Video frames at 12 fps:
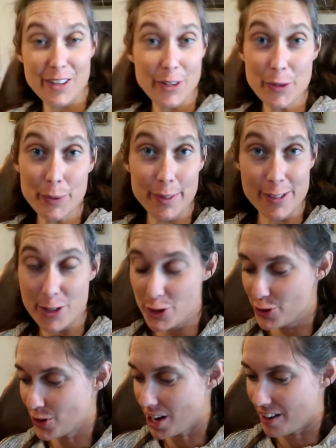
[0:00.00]
cool
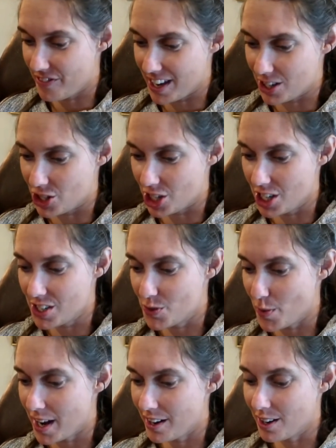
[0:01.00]
straw features,
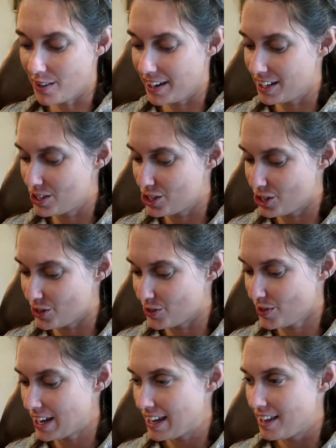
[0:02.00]
we are going
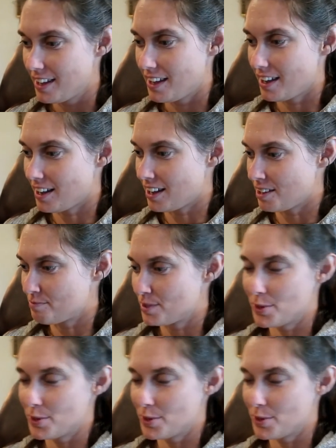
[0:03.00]
to um,